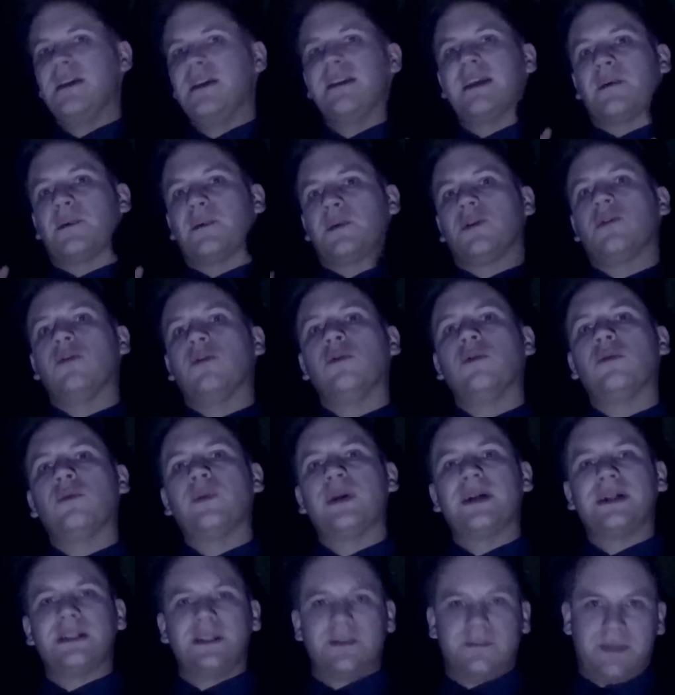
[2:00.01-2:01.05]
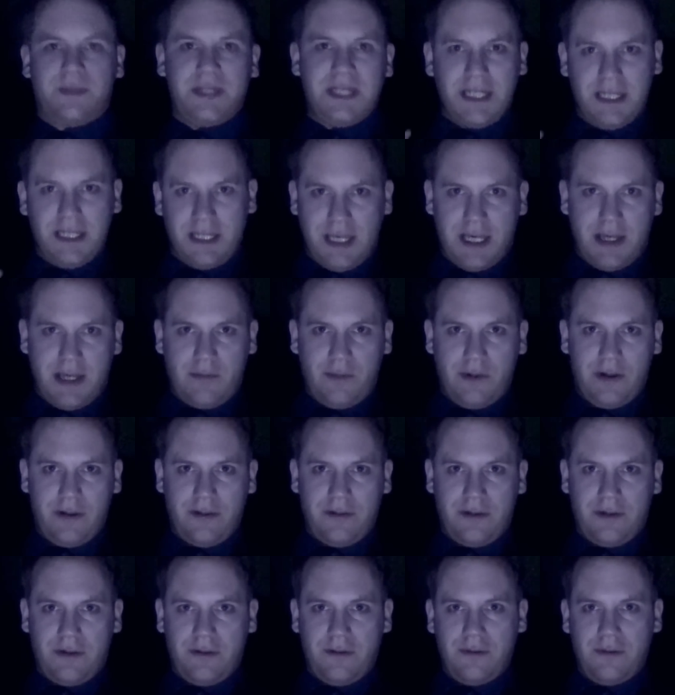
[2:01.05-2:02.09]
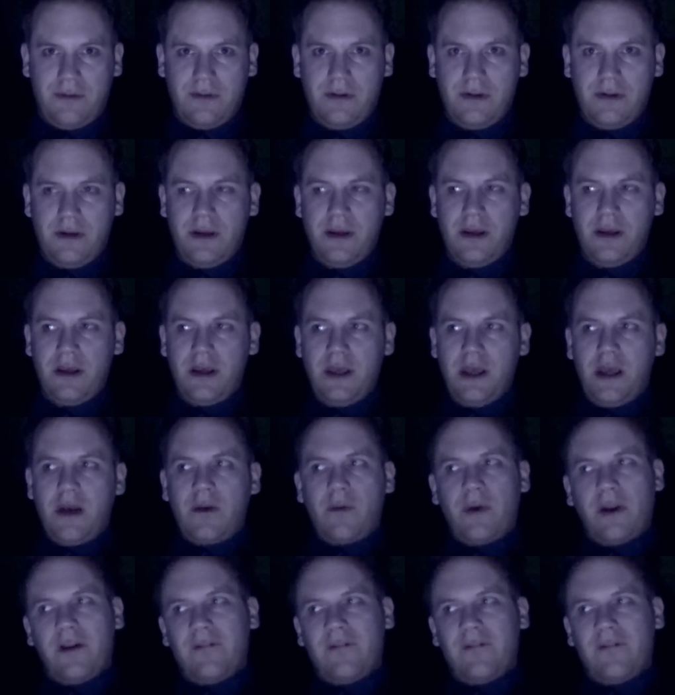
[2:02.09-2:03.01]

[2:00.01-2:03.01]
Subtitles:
That will always be there with you. When a